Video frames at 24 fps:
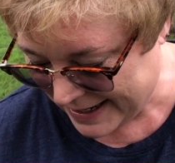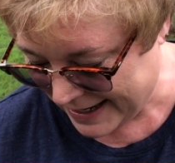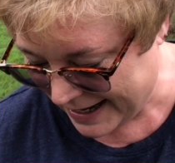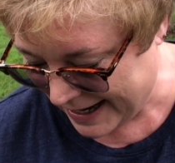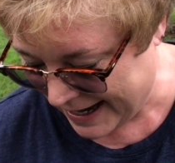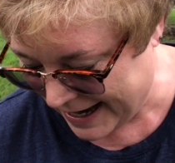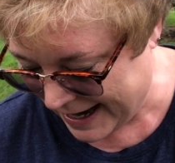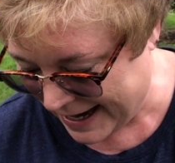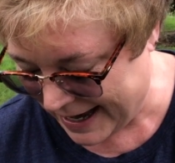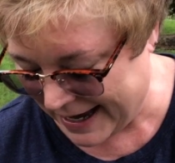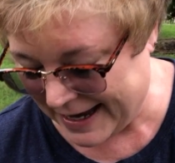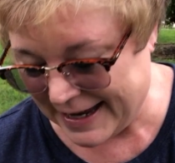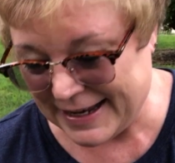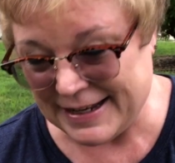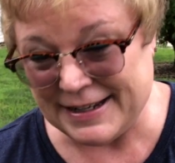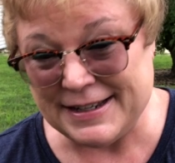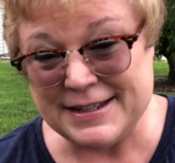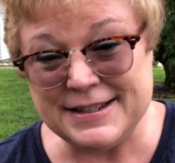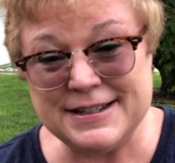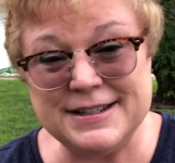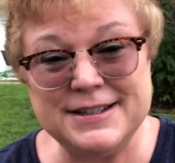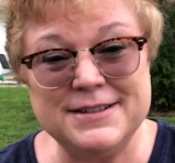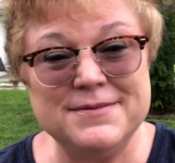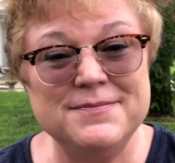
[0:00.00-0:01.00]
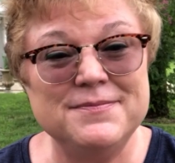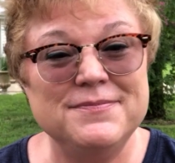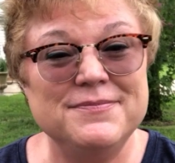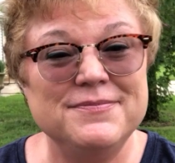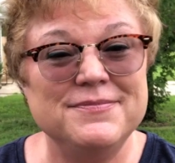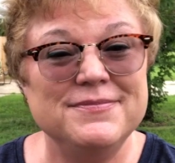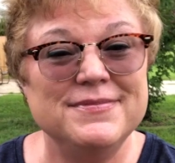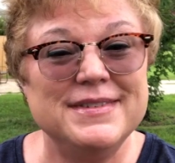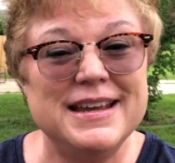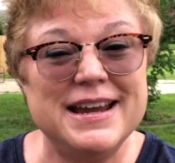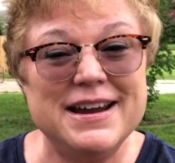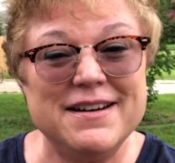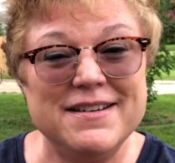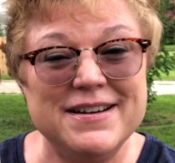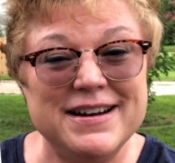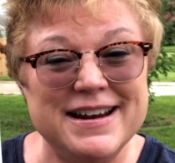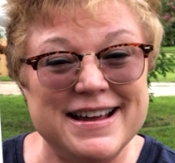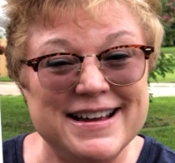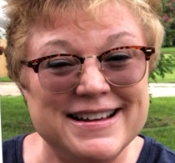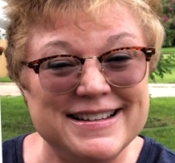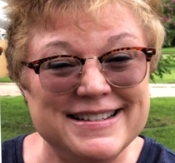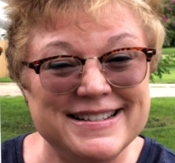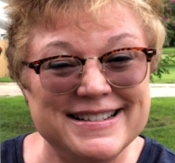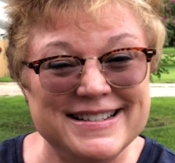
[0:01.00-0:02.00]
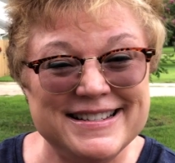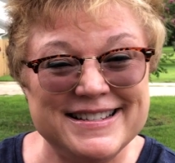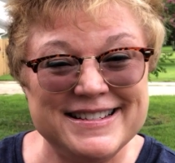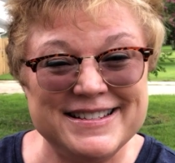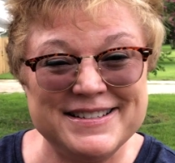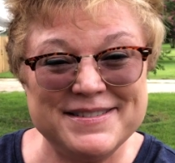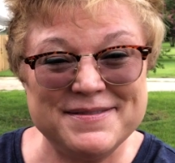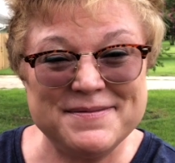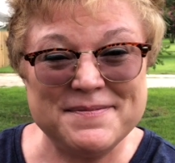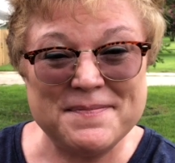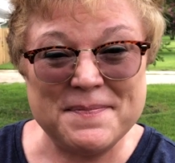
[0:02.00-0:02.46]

And here it is.